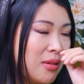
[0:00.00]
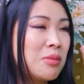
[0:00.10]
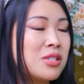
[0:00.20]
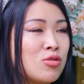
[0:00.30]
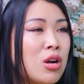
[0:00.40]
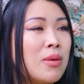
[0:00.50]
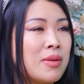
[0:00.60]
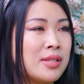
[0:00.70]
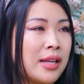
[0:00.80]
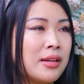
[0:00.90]
I mean, just drama
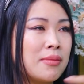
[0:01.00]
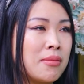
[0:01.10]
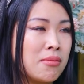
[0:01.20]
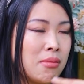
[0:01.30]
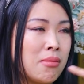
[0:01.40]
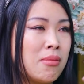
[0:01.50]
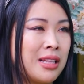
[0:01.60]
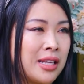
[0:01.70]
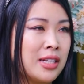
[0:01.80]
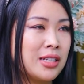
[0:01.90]
means like
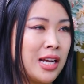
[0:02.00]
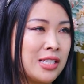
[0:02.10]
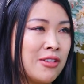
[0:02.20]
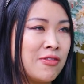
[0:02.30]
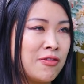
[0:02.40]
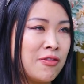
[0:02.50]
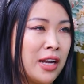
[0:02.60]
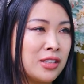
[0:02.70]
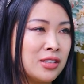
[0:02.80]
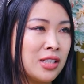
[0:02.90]
medication has
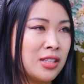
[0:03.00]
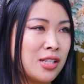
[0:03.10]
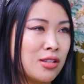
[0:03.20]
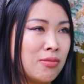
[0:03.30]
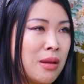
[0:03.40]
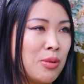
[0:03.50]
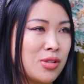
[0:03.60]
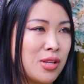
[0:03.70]
affected the taste of my.